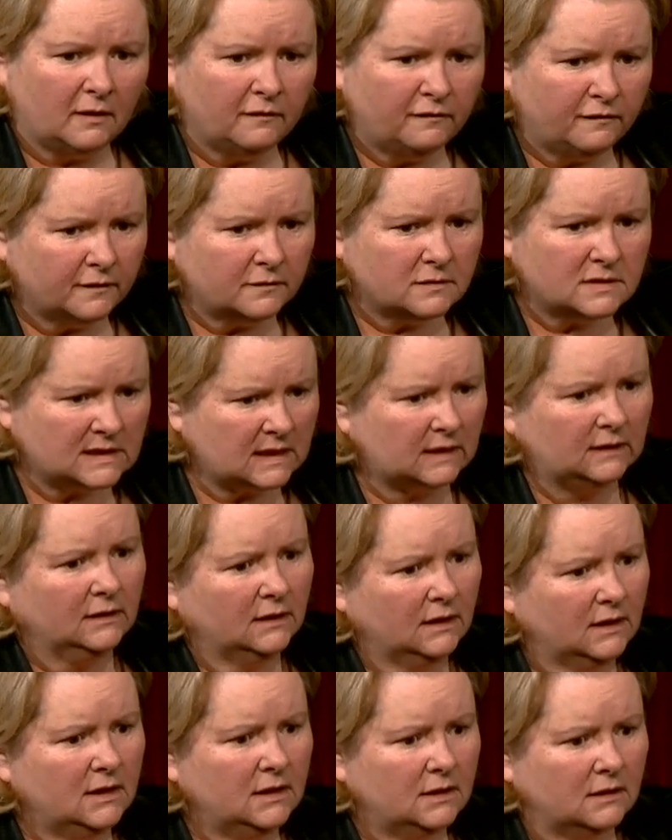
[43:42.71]
I felt
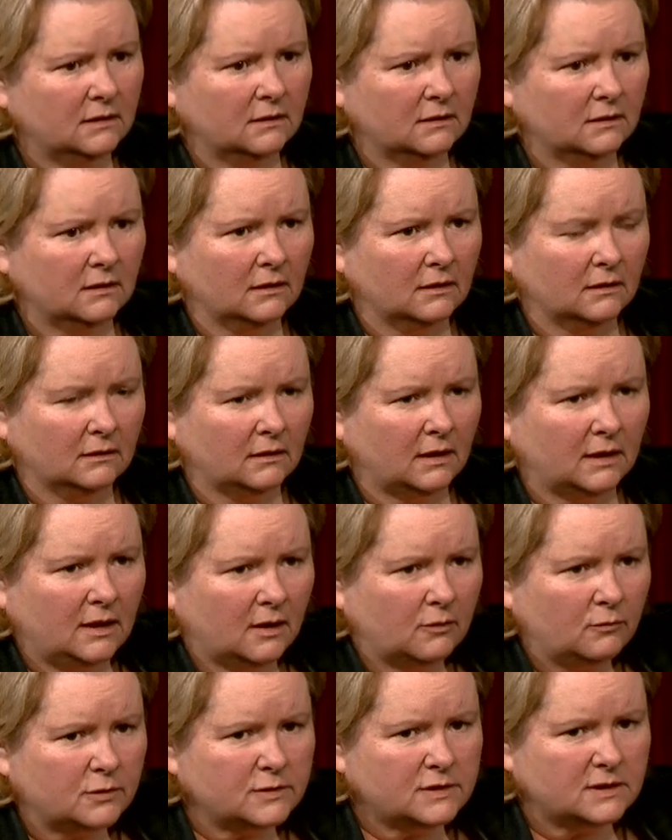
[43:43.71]
suddenly like
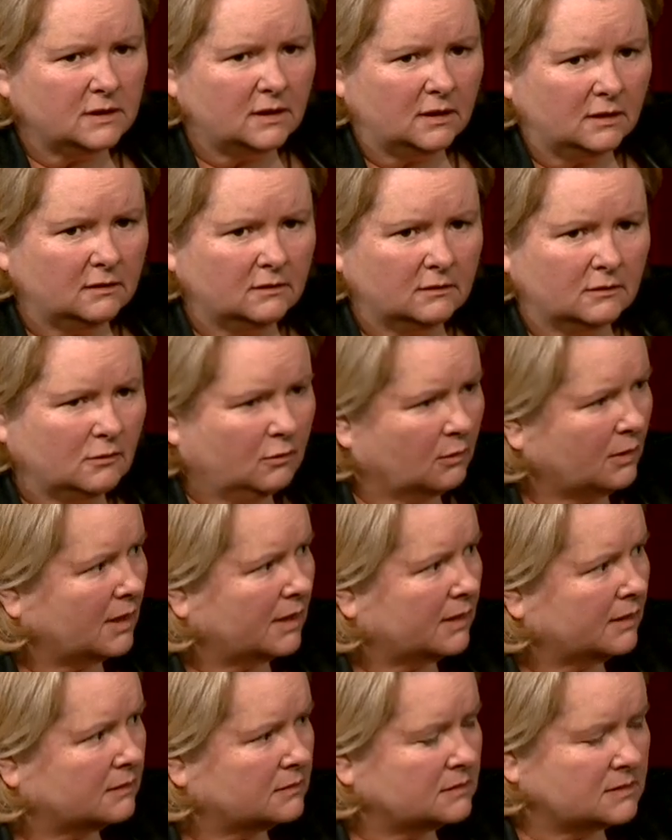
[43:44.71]
I wasn't in
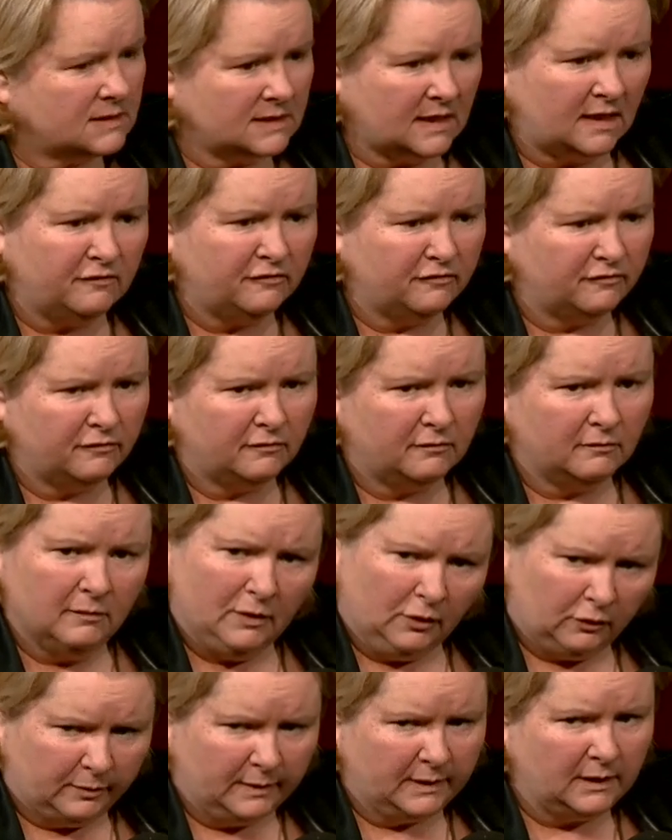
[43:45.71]
quiet, safe
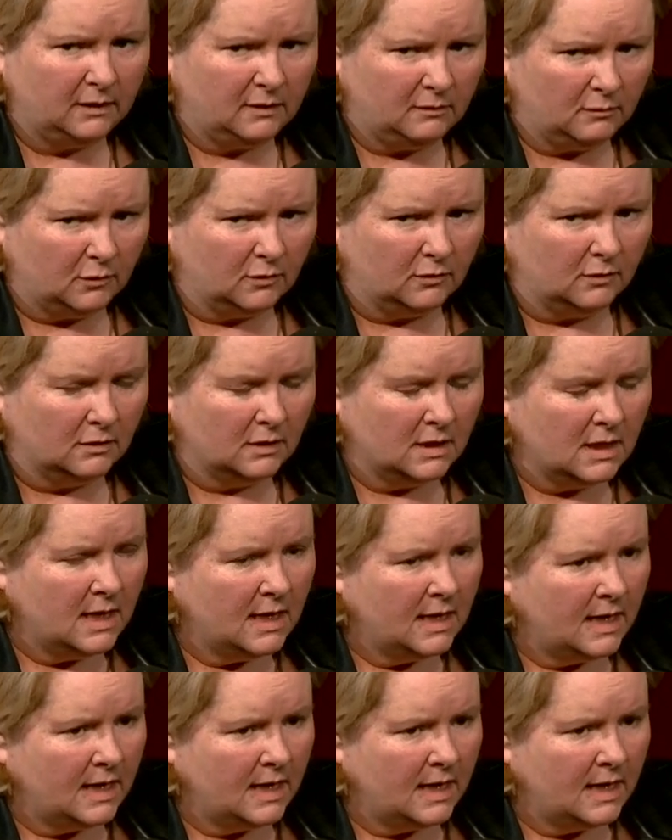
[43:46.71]
Melbourne anymore.